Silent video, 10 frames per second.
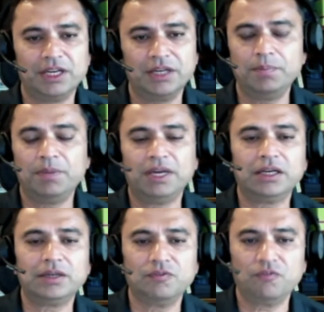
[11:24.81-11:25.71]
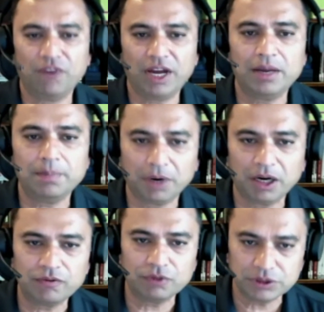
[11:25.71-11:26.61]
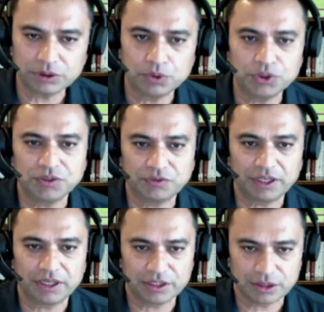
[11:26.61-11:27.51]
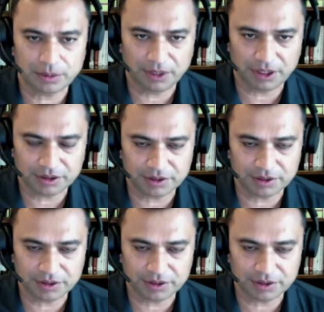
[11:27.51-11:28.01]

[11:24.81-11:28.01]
it makes it a very powerful solution for customers.